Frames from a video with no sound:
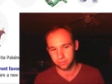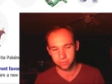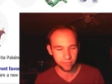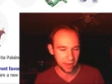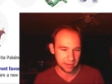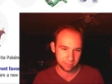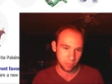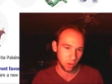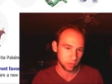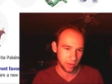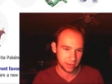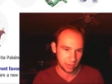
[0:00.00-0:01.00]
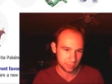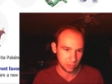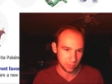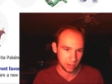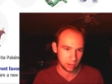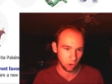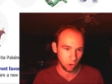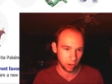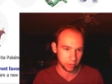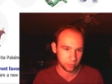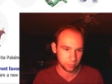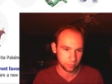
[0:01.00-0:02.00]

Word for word: Fan, both fantastic Pokemon. Aurorus.